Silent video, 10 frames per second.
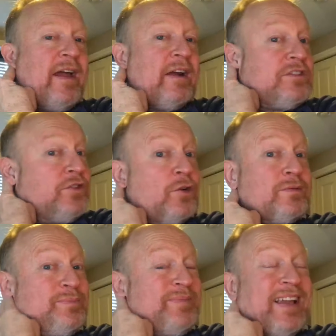there.
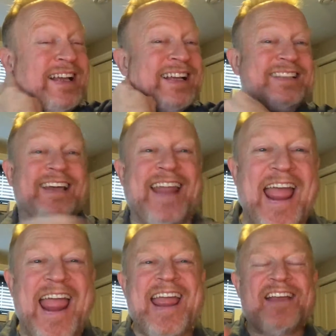So
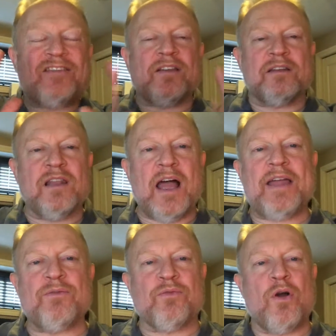today's
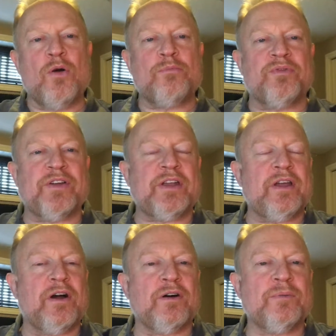light rope
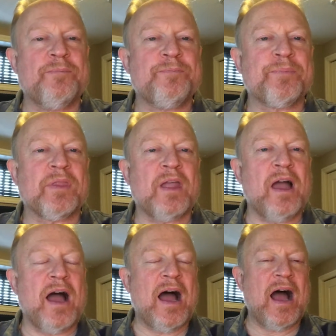video
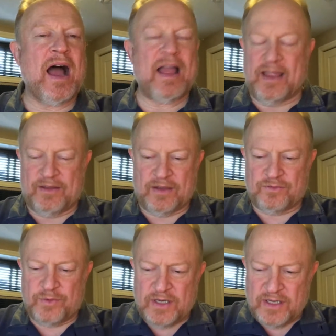uh, it
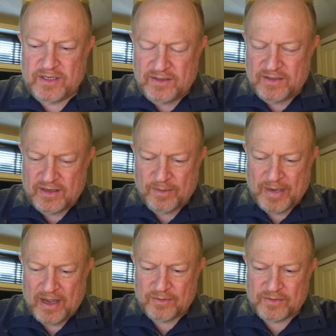is really
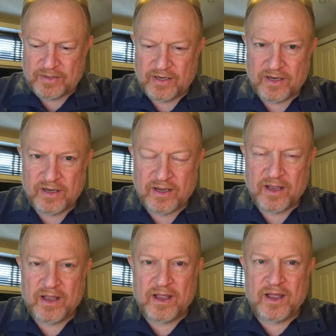about.
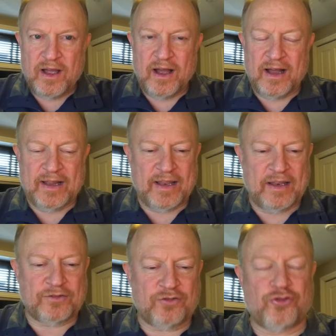Uh,
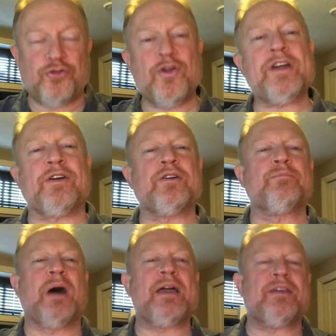it's triggered
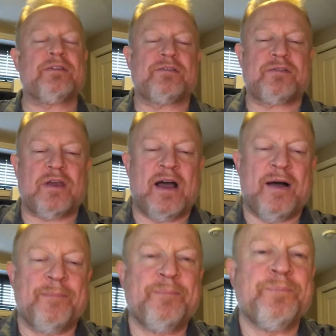by this.
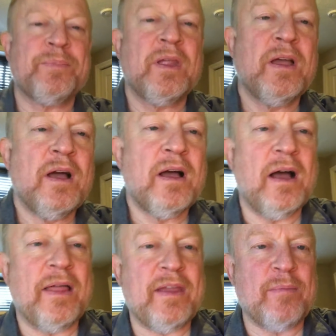Um,
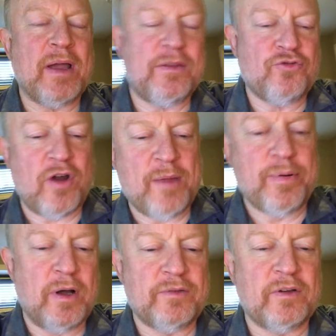I think my
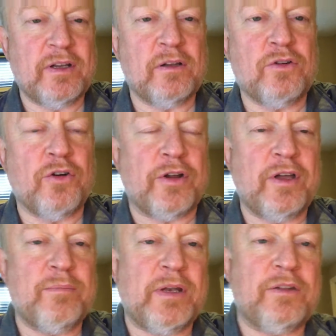tripod's a little
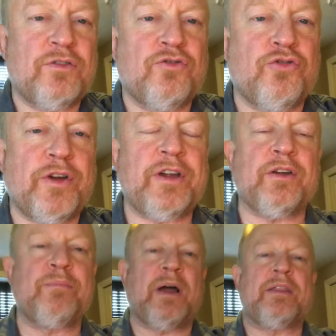crooked, but it's
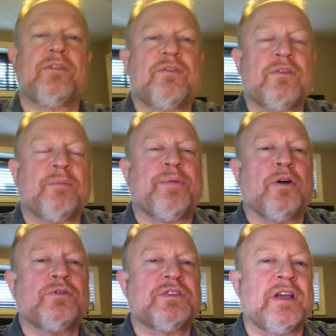triggered by this
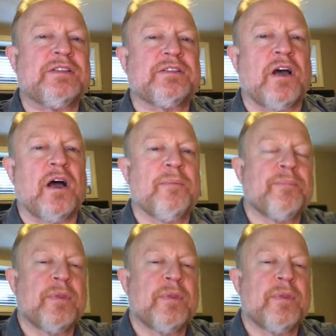post I saw